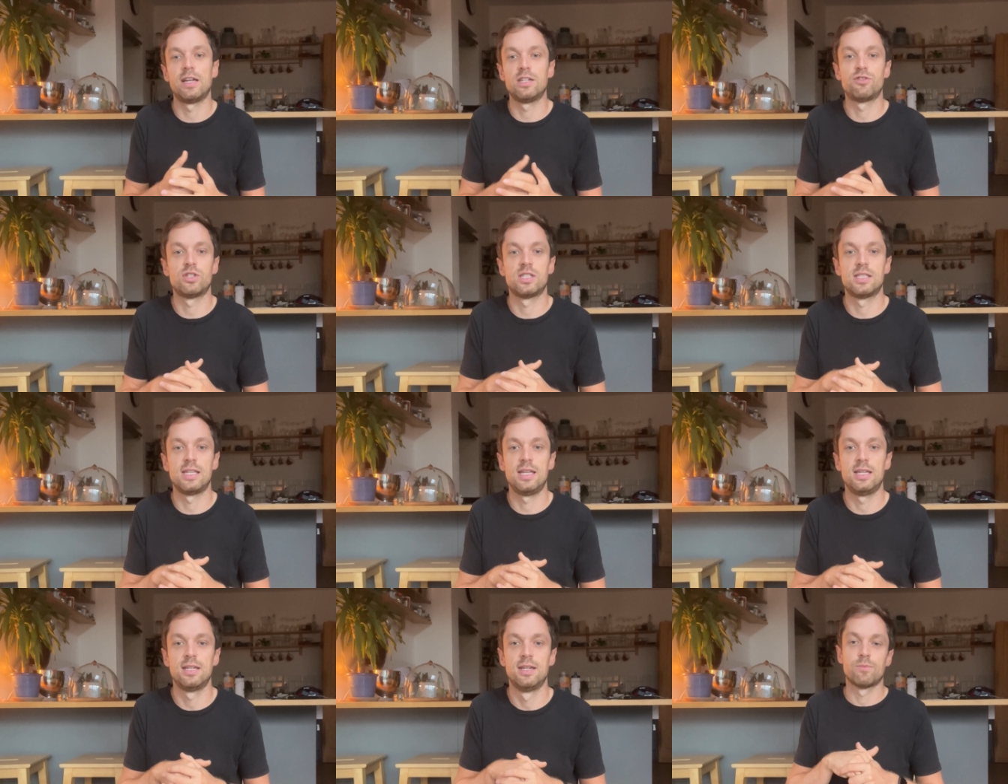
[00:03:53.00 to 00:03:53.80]

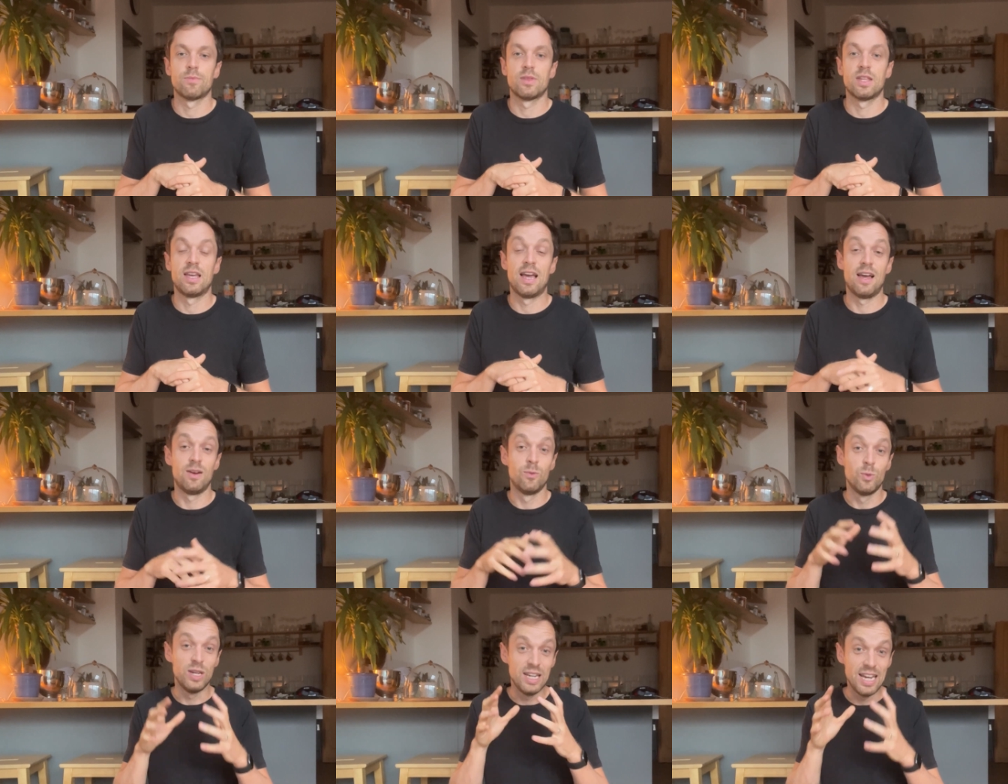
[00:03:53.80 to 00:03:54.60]
electricity.
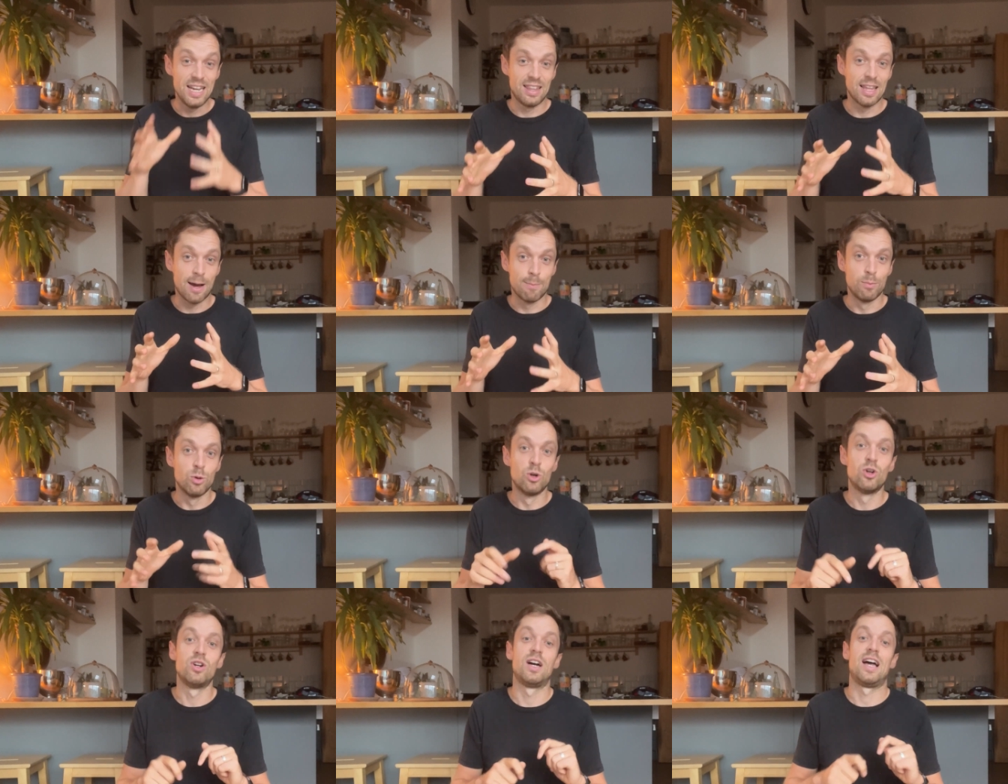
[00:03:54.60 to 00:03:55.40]
We need that
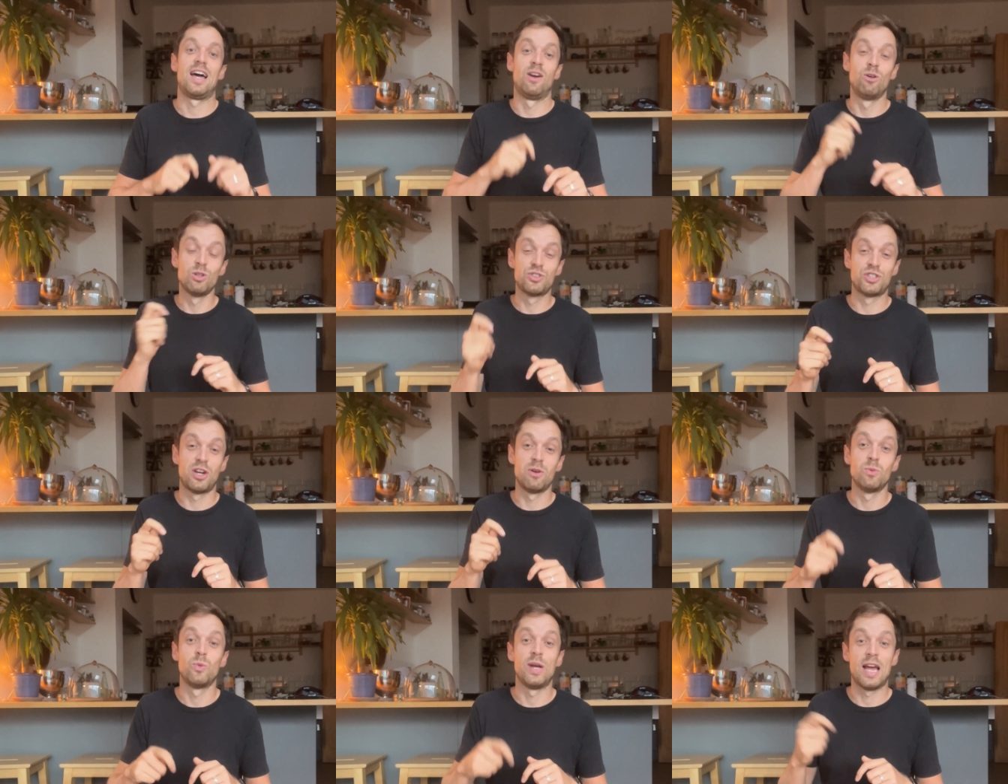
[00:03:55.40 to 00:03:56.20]
more, and
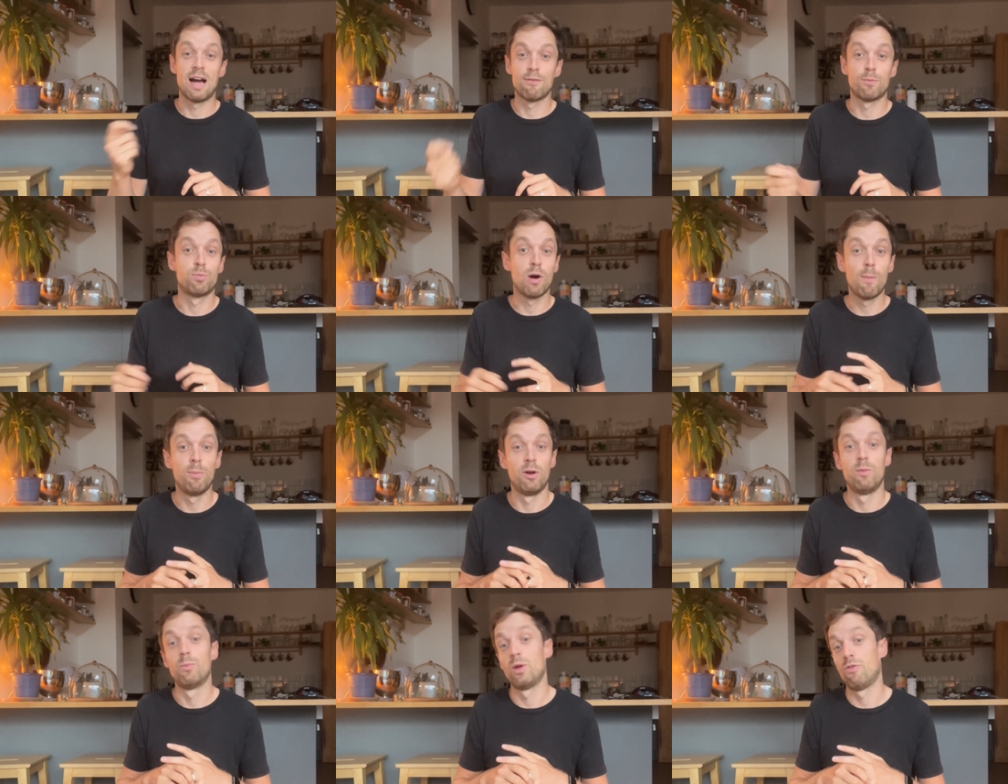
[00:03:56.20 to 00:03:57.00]
also we have a
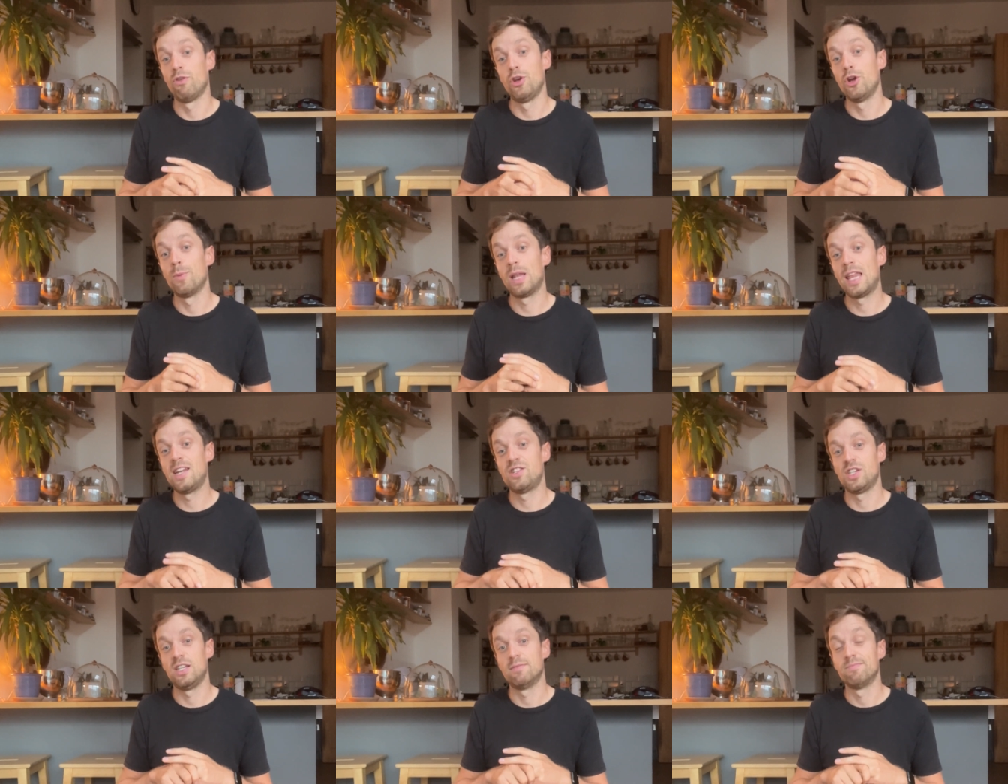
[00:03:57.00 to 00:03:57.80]
problem with renewable
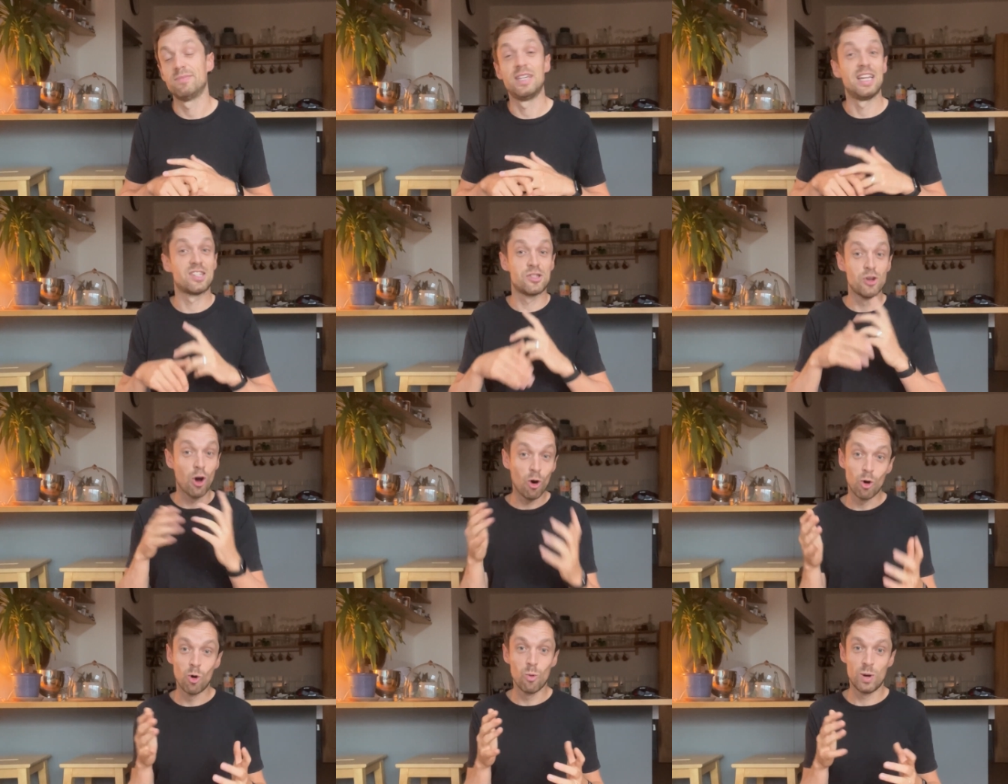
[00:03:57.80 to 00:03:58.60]
energy. It's not
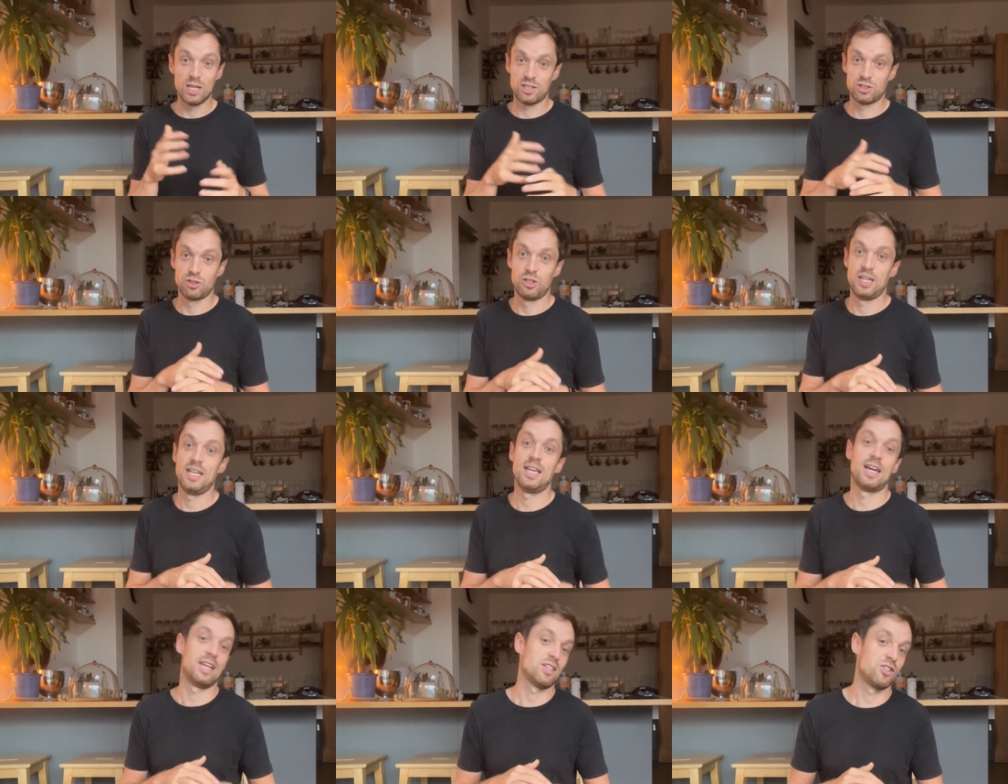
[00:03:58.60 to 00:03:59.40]
always sunny
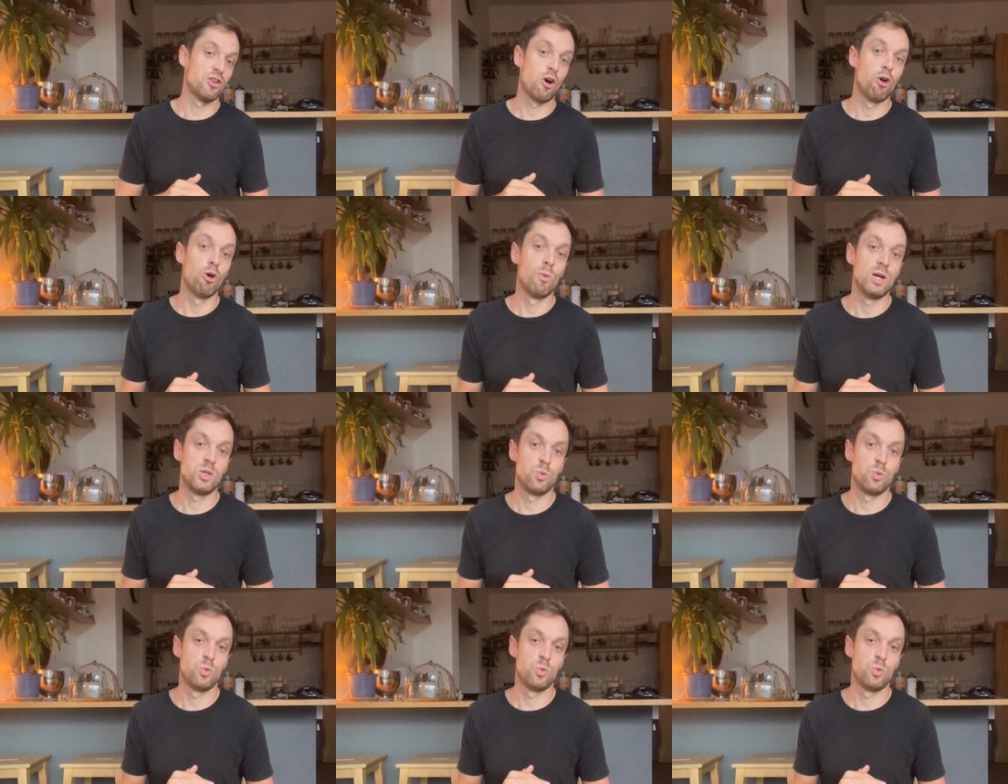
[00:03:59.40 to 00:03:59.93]
and it's not always